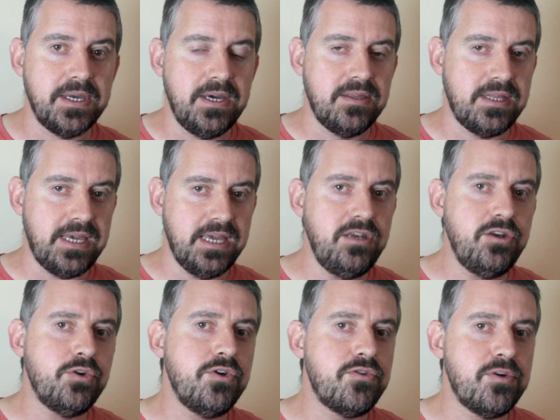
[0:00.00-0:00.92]
The
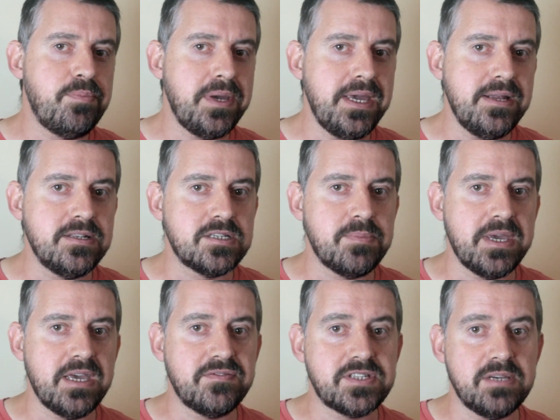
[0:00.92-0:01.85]
Indo-Europeans may
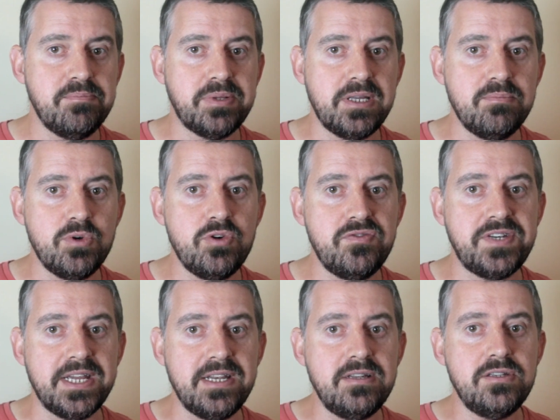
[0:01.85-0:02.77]
have simply moved
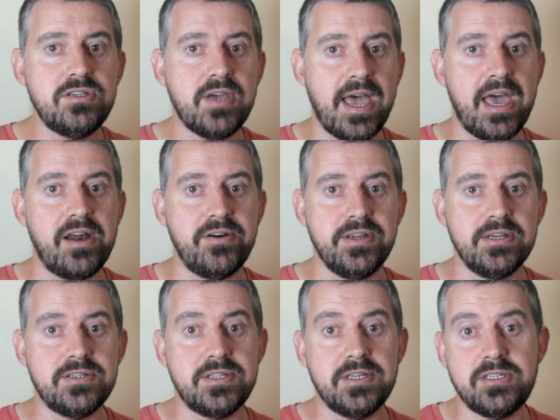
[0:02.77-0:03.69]
into
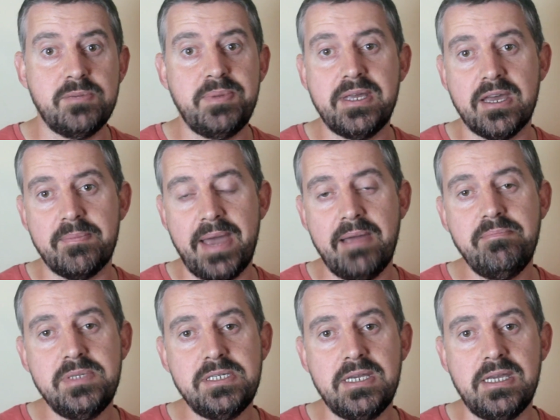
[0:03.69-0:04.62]
areas that had become
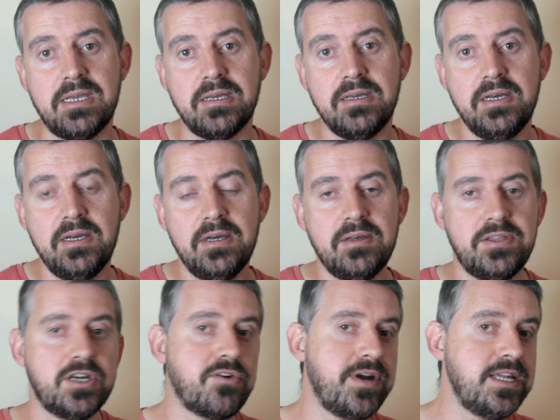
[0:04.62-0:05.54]
empty,
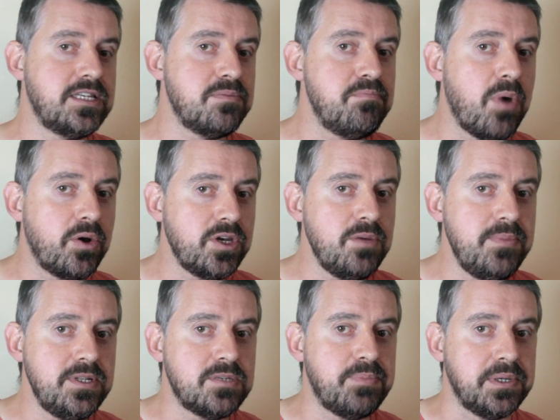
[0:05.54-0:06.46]
the great
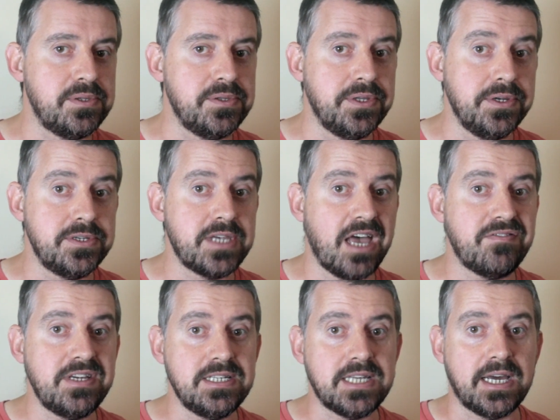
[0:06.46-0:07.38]
monument builders
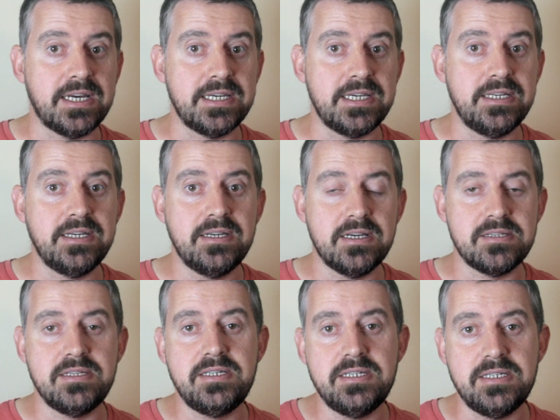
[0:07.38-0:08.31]
having died as
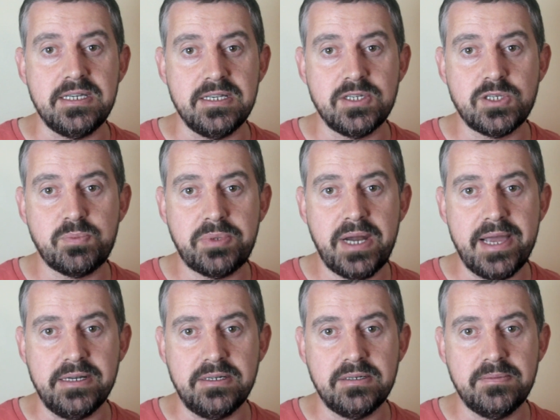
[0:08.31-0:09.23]
the disease spread.